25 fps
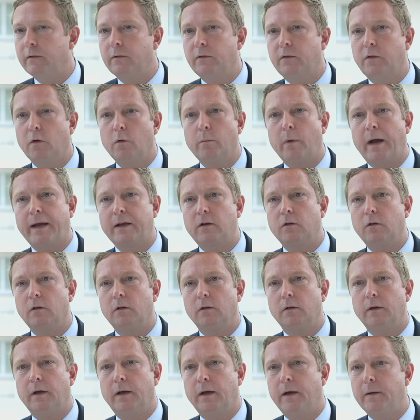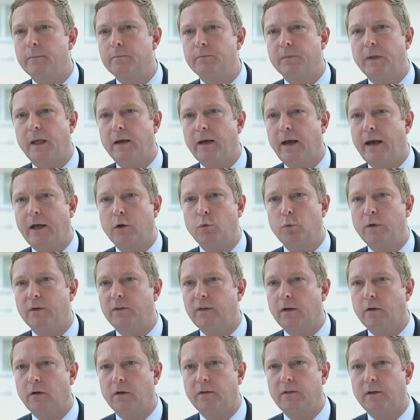so, Michael, how do we
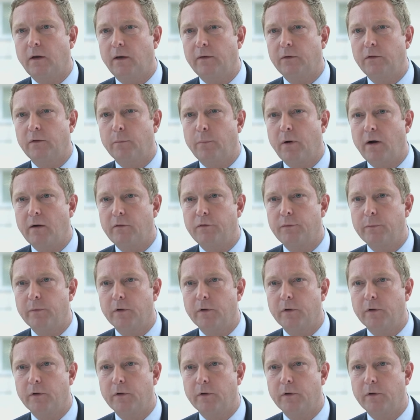set ourselves apart from the